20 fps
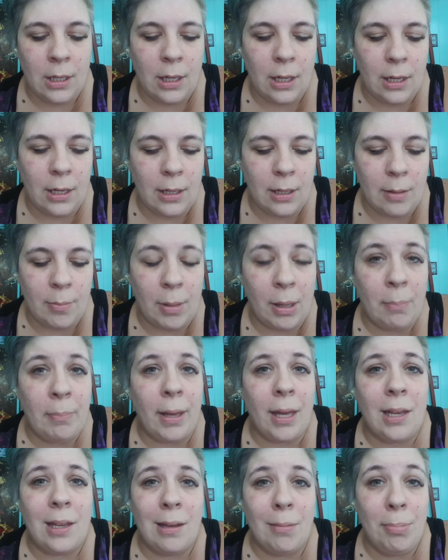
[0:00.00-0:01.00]
I'm
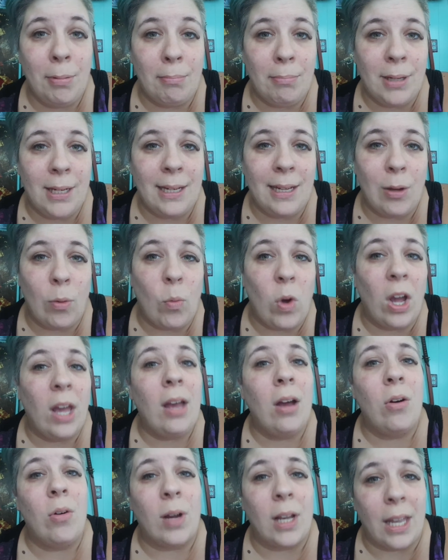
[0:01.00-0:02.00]
back up and playing
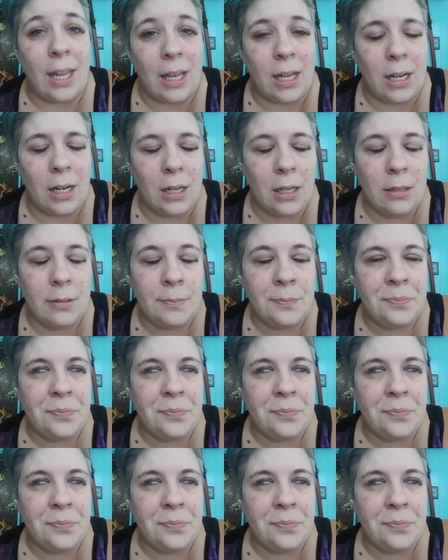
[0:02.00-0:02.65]
WoW again.